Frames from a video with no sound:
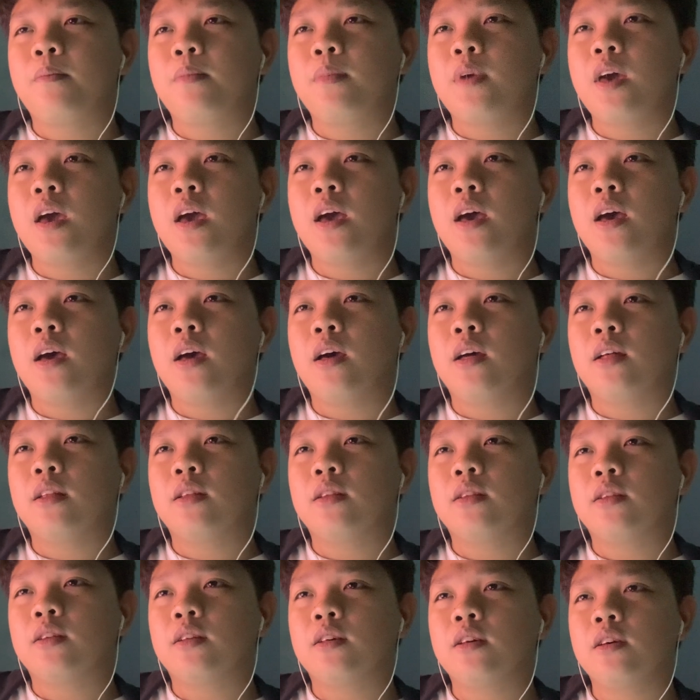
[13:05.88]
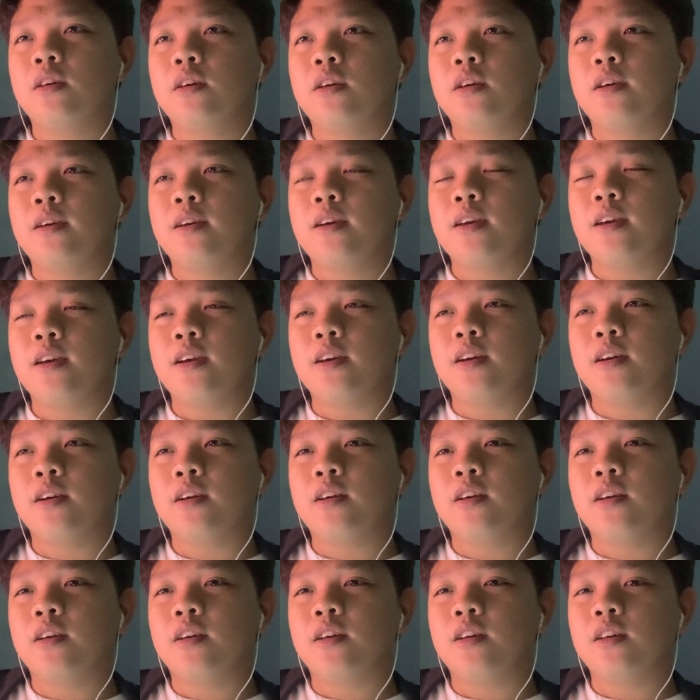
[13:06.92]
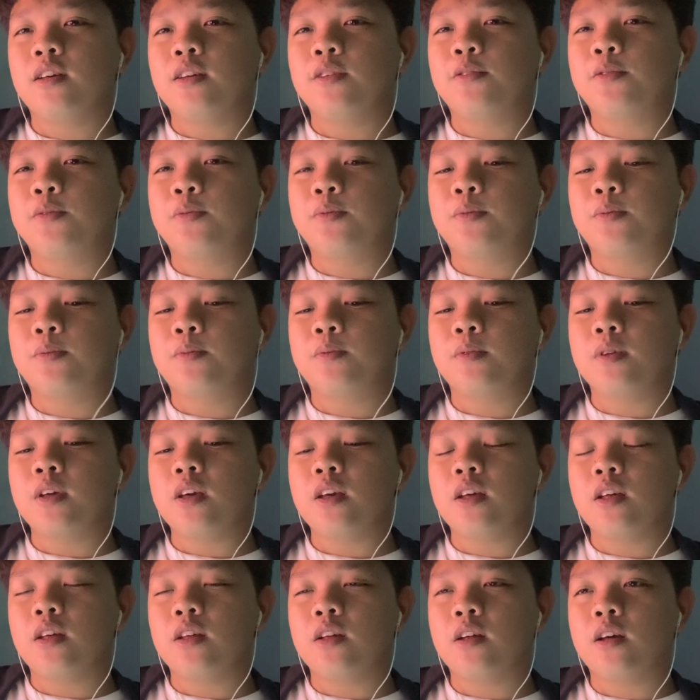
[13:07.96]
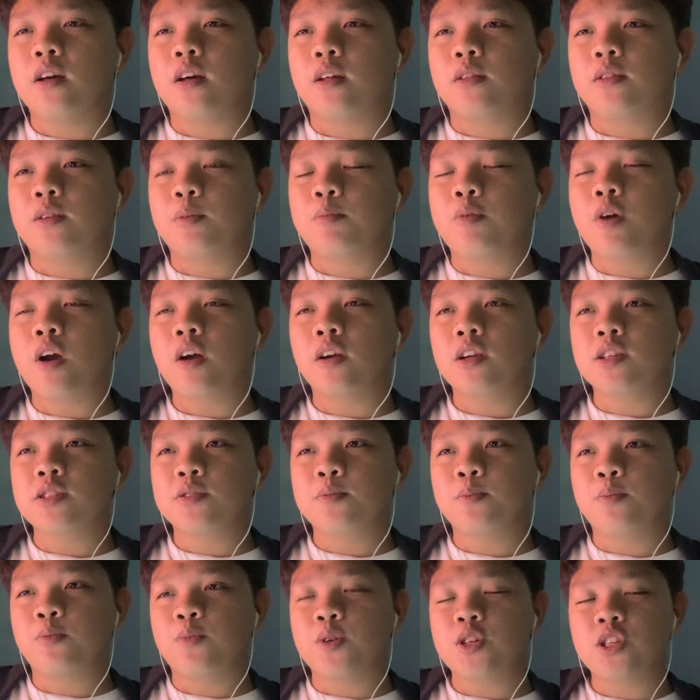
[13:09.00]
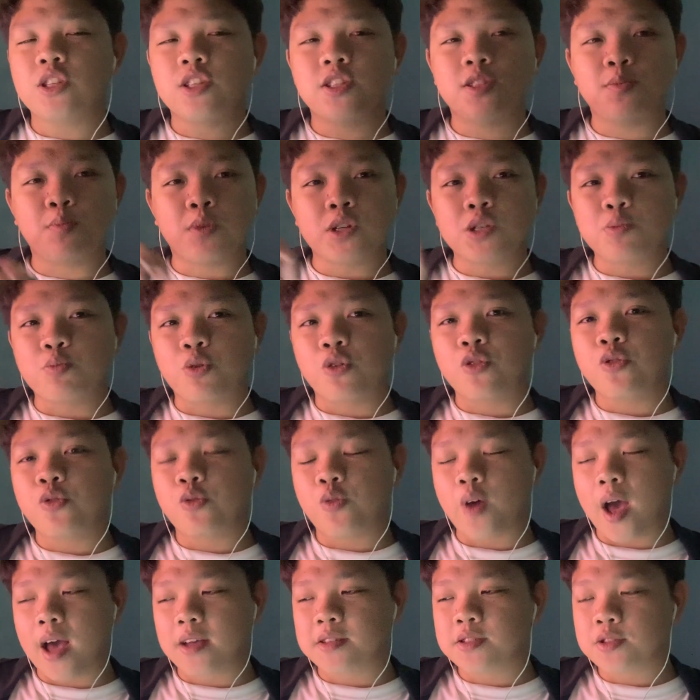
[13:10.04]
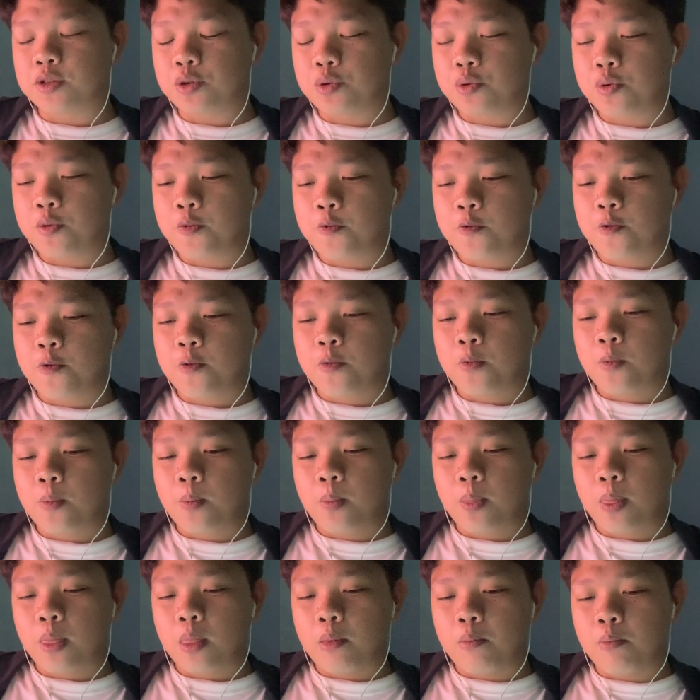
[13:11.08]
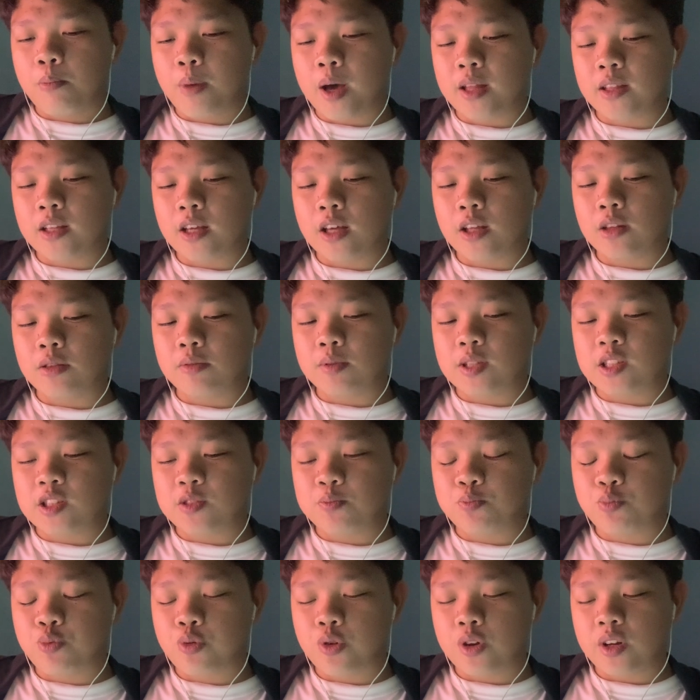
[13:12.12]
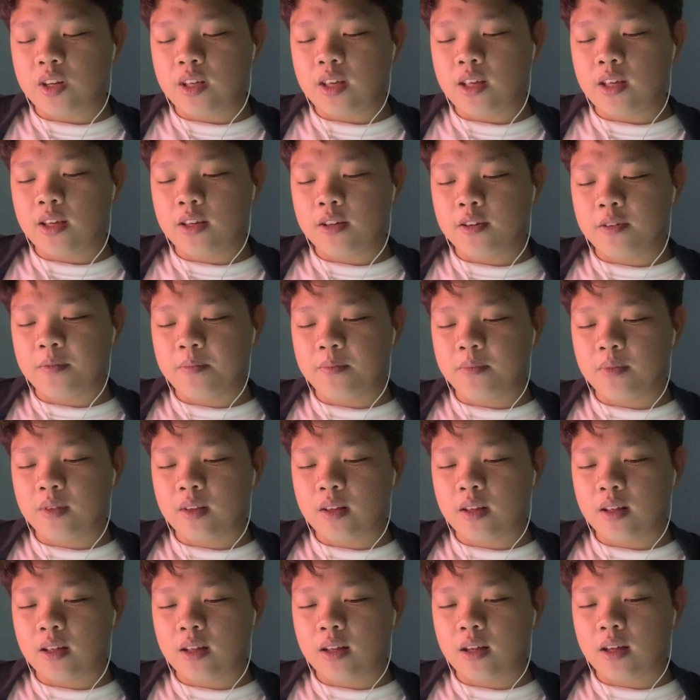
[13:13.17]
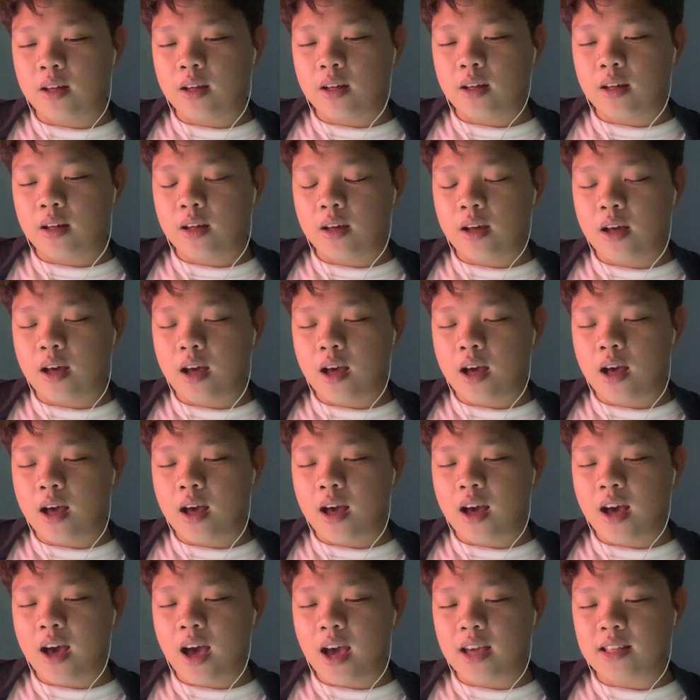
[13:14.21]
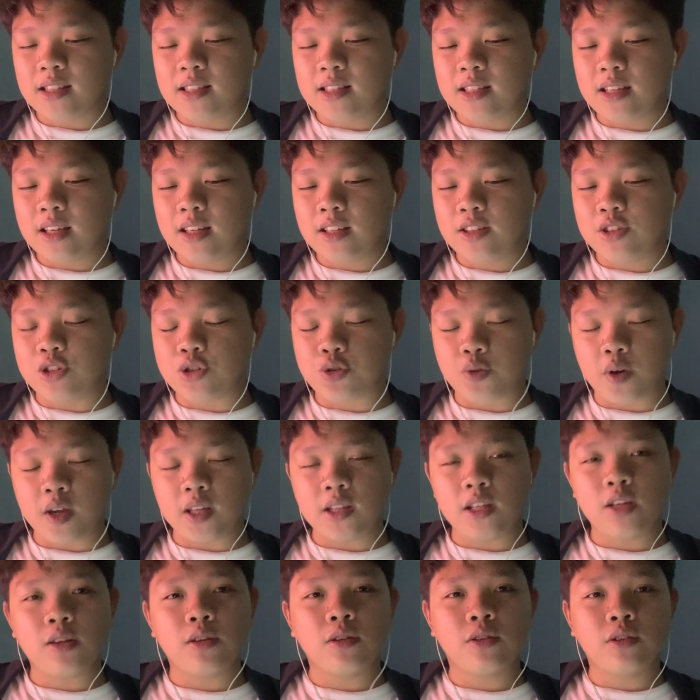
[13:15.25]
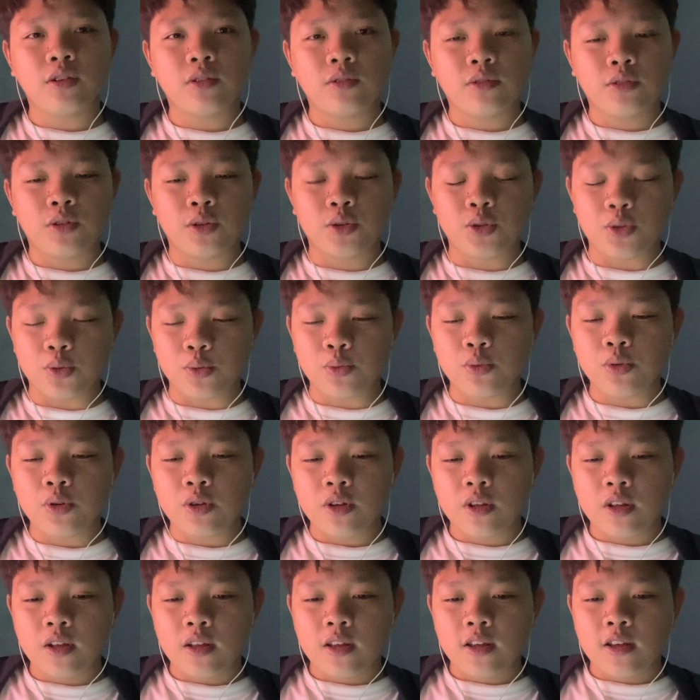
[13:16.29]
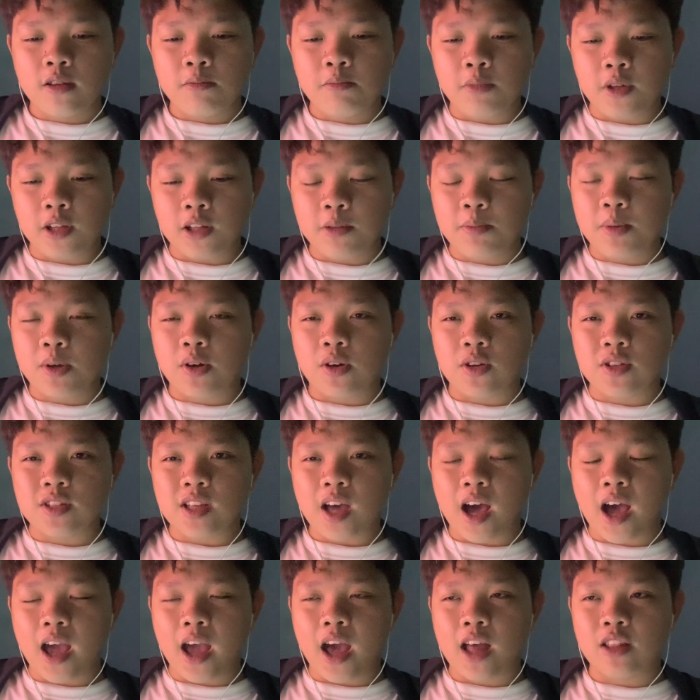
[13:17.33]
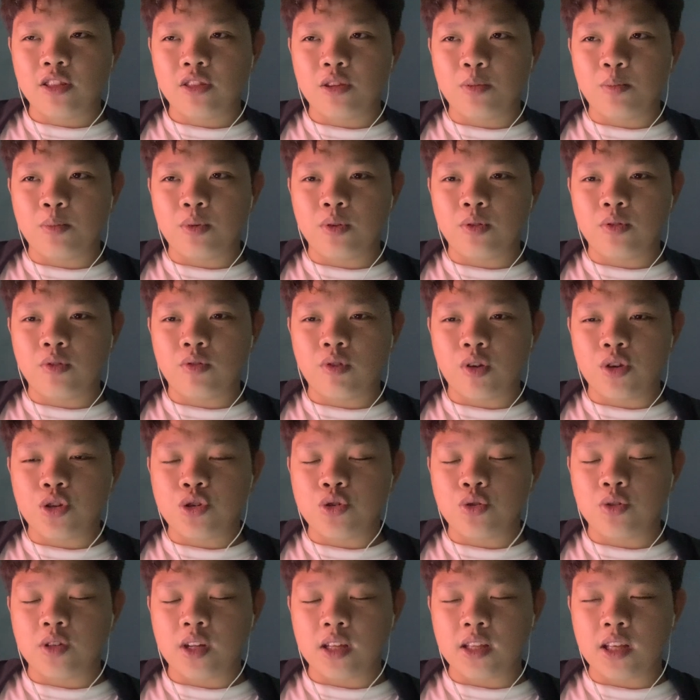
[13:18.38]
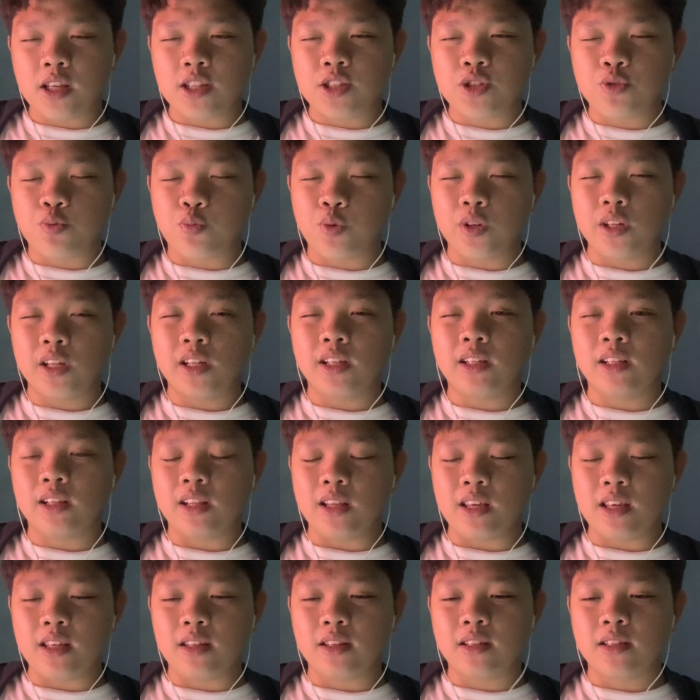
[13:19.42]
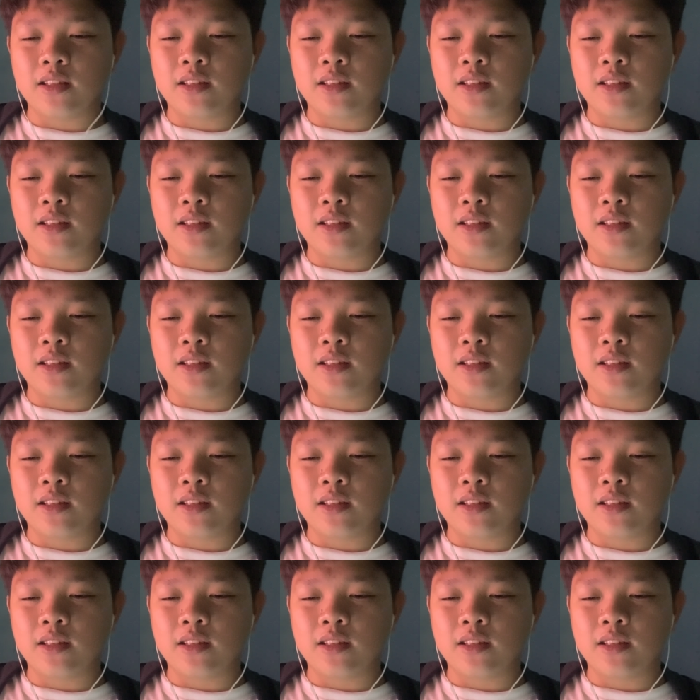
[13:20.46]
and it's the progress is much more faster, but it was pretty I'd say draining to do, mainly because I had to ensure that it's really clean